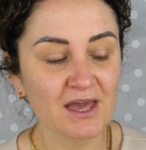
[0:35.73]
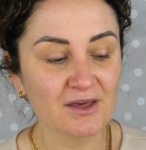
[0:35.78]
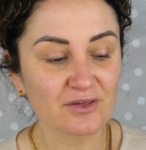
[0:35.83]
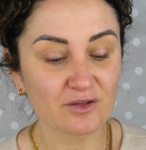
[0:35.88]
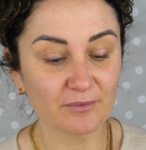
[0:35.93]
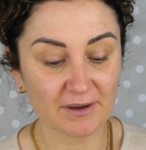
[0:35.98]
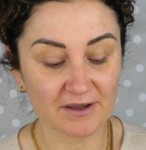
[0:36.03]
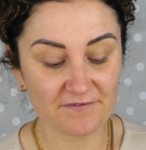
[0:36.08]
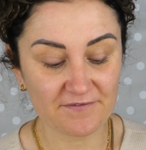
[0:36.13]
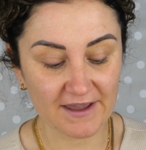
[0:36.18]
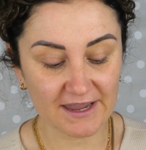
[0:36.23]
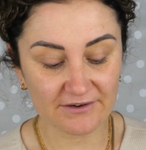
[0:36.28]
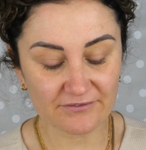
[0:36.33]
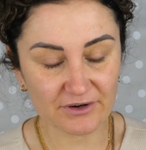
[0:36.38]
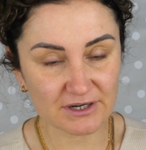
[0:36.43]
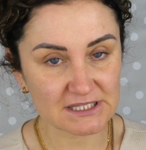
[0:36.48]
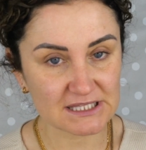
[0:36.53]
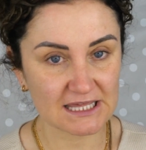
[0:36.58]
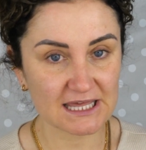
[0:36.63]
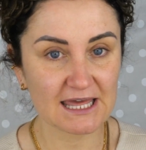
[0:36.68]
So my
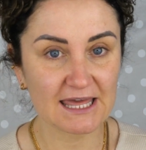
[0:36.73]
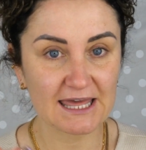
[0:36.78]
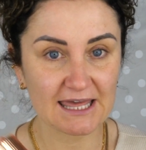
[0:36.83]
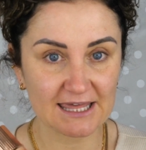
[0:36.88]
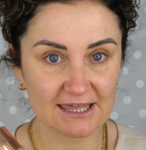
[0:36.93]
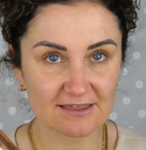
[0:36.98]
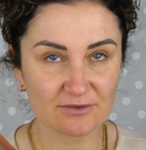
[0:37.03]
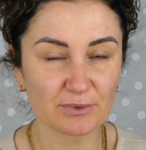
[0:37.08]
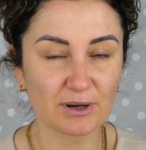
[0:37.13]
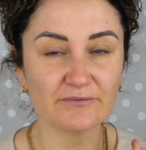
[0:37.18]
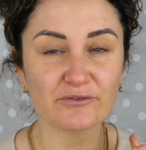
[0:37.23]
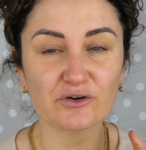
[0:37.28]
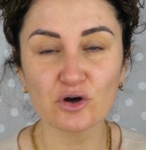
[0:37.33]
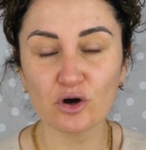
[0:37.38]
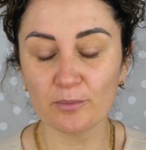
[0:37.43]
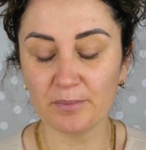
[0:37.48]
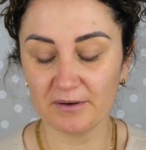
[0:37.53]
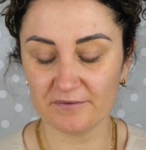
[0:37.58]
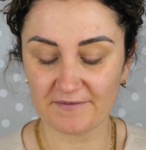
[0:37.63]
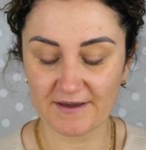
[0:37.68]
favourite is, well, I have a
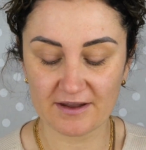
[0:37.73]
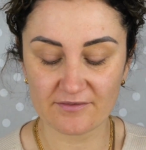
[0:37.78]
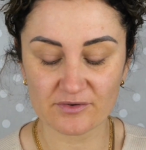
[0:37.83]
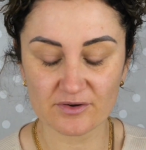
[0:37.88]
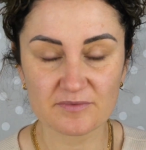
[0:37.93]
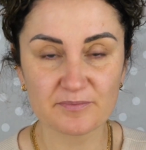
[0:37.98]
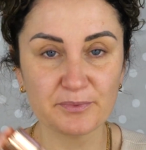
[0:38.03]
couple of favourites,